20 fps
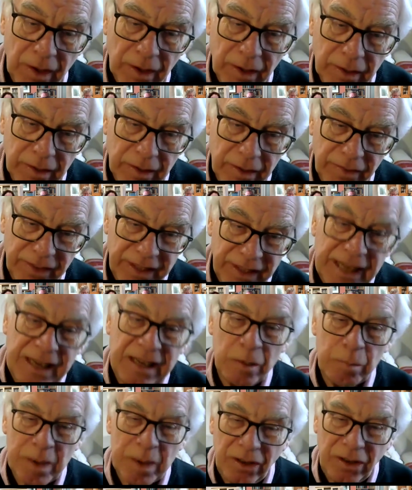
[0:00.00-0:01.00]
the
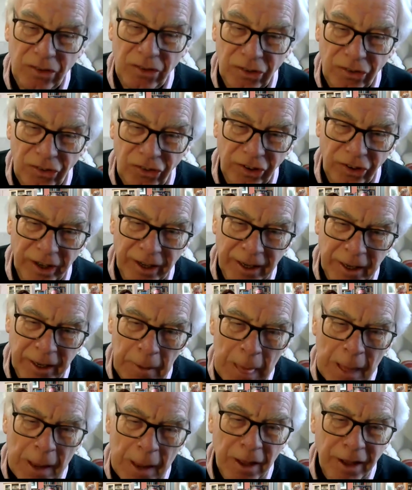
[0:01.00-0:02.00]
independent chair,
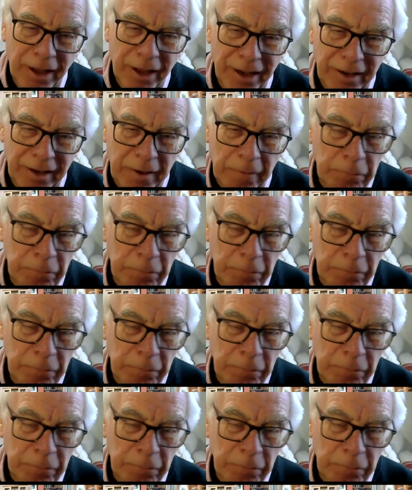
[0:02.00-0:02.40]
and